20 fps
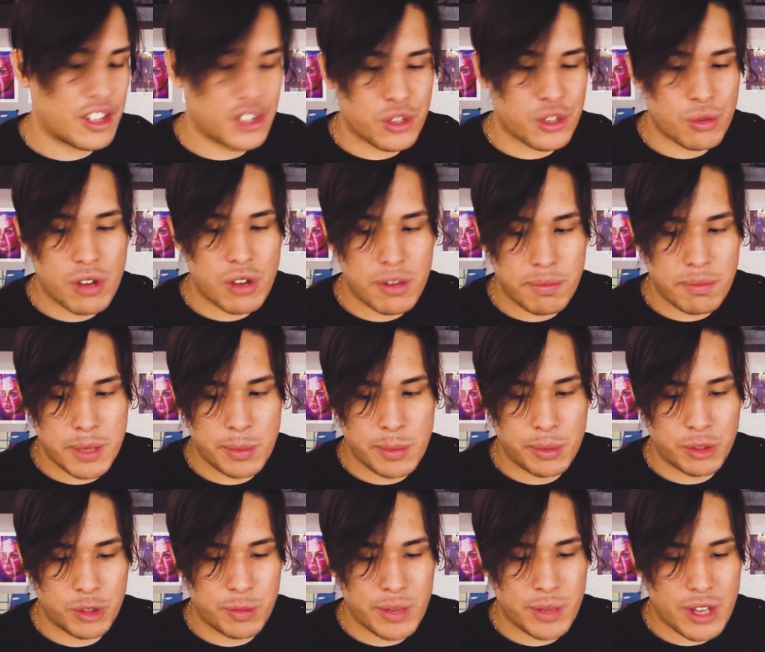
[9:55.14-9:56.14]
want
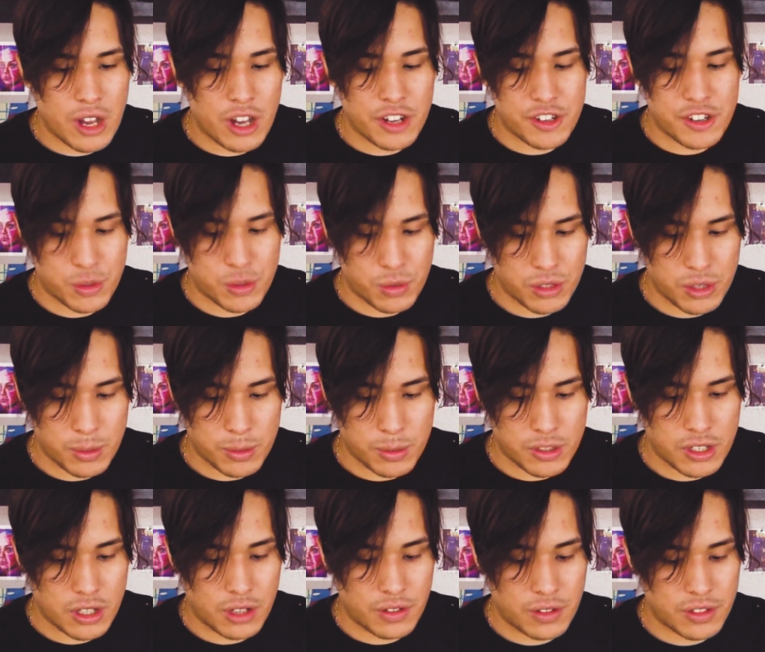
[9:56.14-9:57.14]
people to be honest with
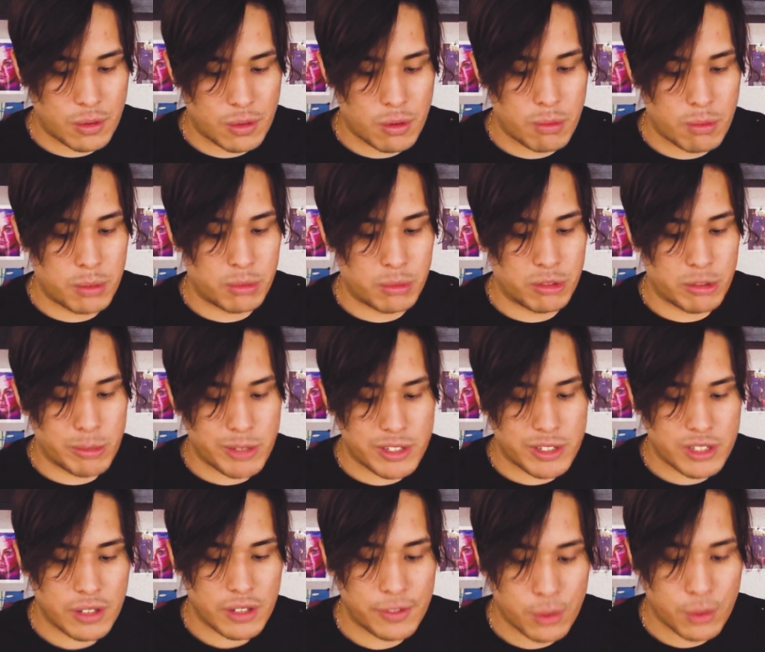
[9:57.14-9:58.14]
themselves. I want people to be
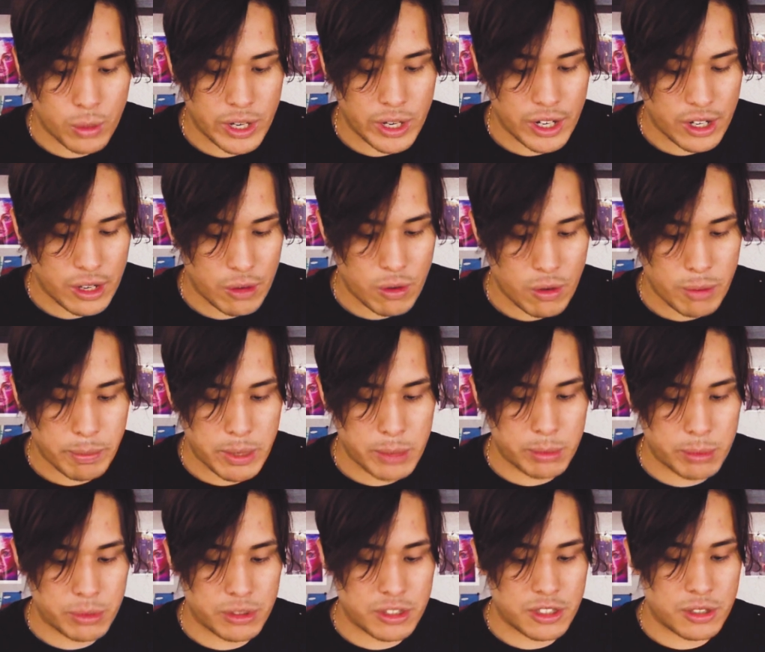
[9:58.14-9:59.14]
self-aware. I want
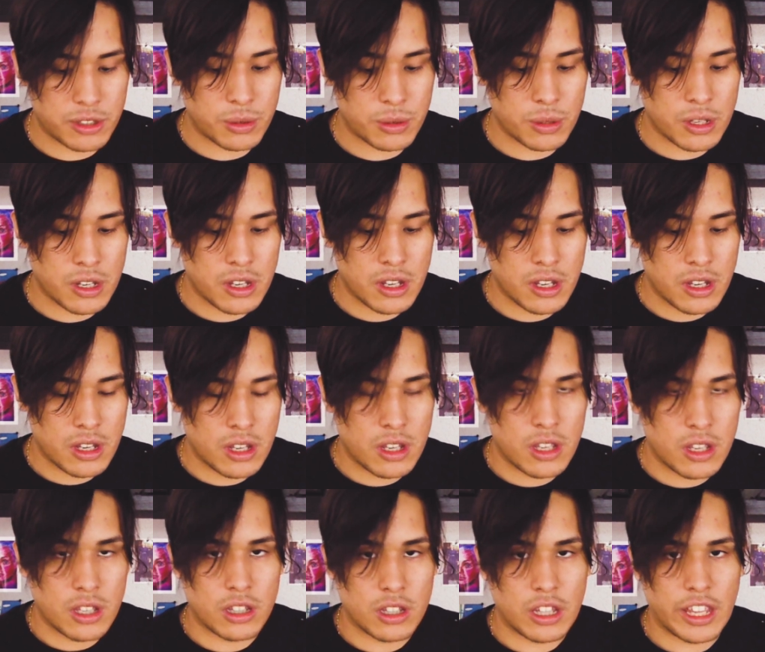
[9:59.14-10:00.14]
people to
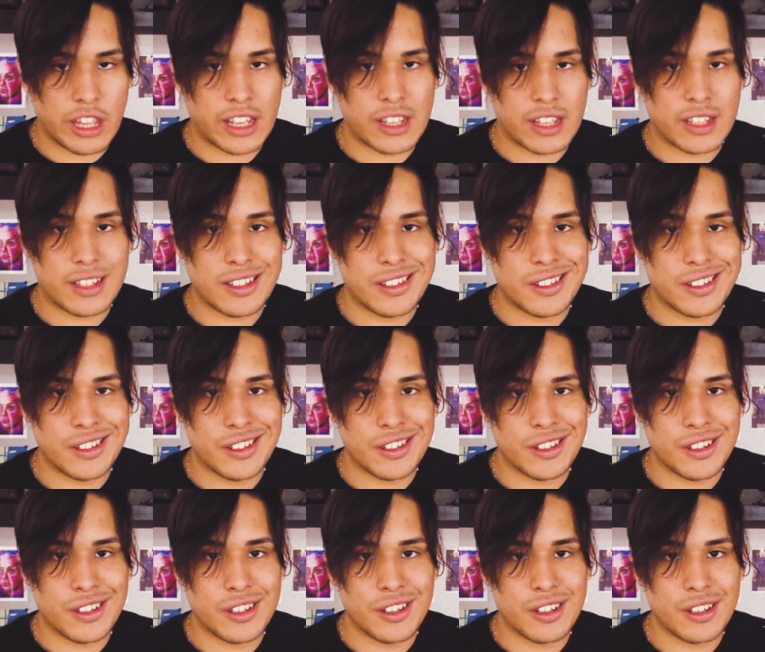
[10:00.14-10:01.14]
like
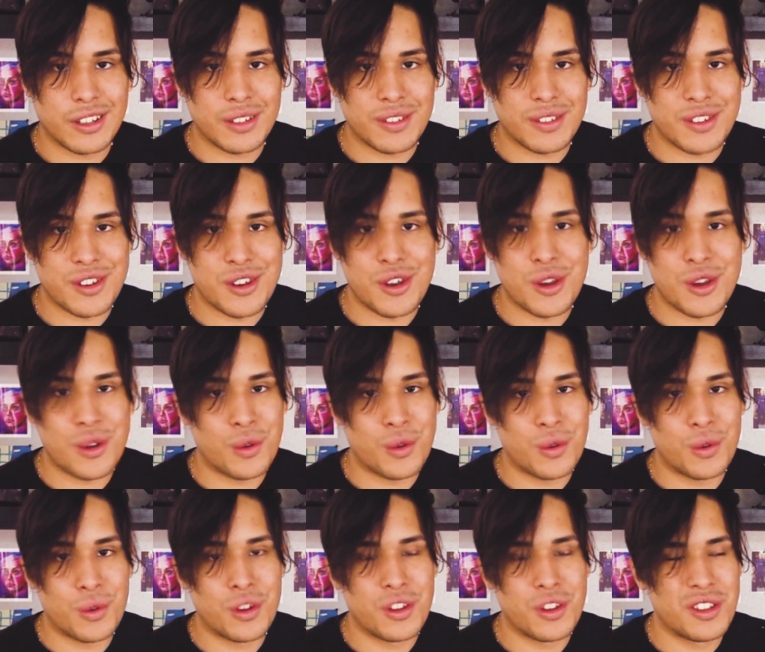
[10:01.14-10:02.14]
know